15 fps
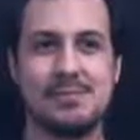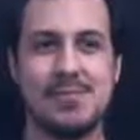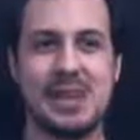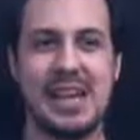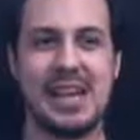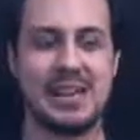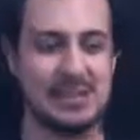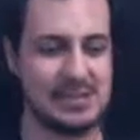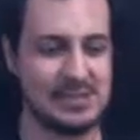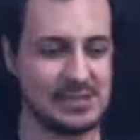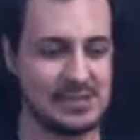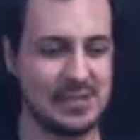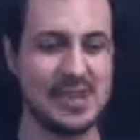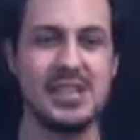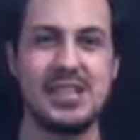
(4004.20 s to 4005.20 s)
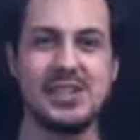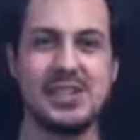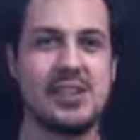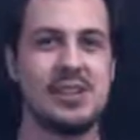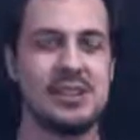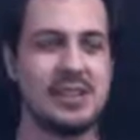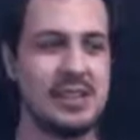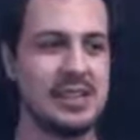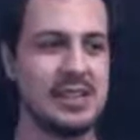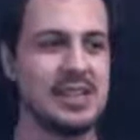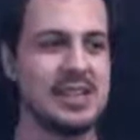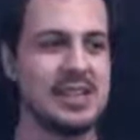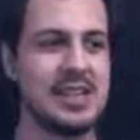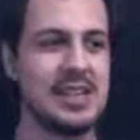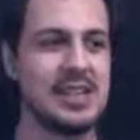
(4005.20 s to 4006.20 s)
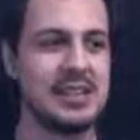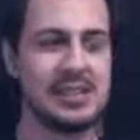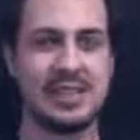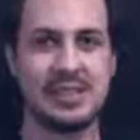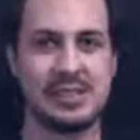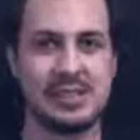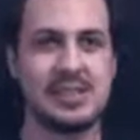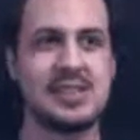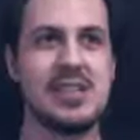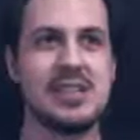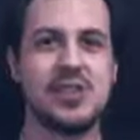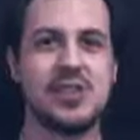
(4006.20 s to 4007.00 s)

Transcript: And Strange, it's not